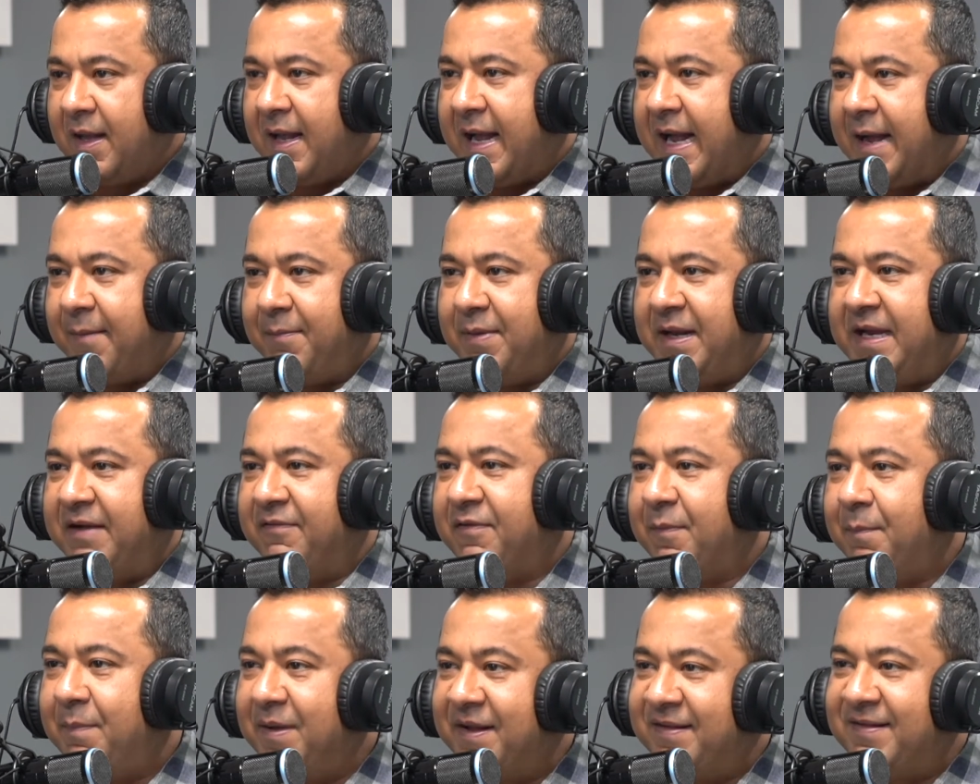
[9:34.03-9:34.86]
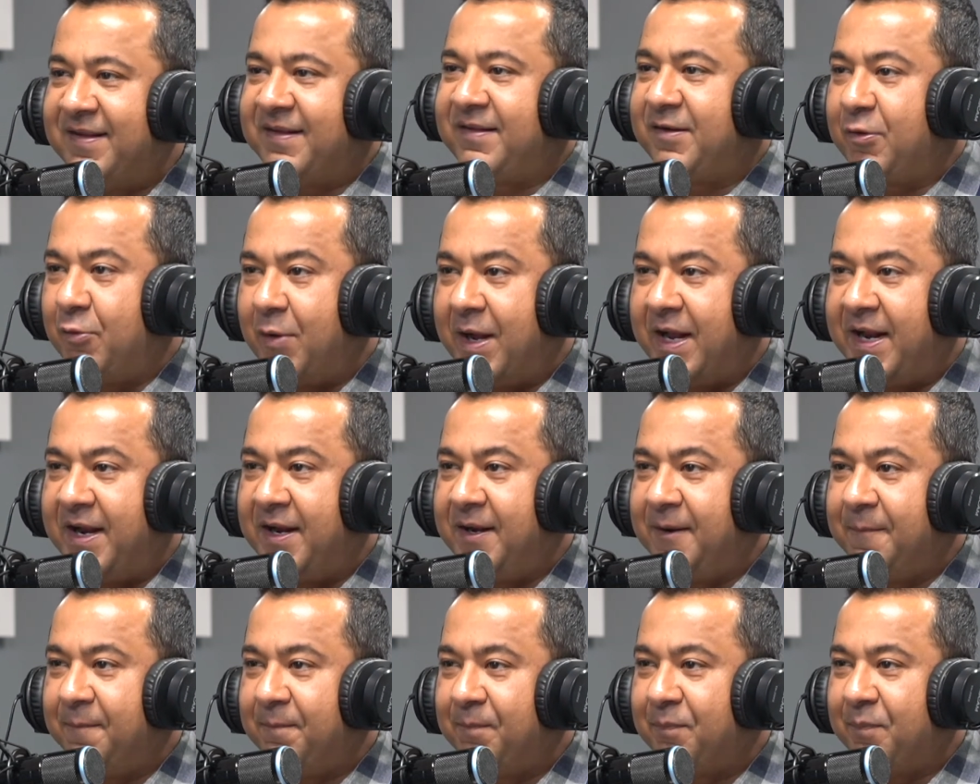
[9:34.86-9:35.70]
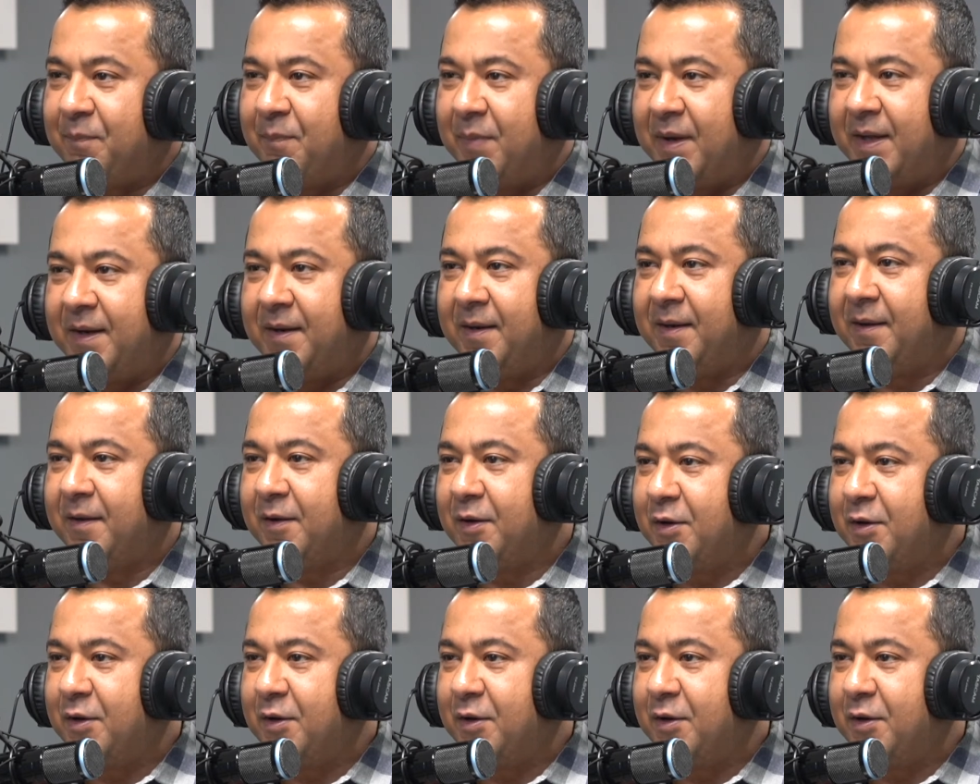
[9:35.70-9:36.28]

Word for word: I believe in business credit, but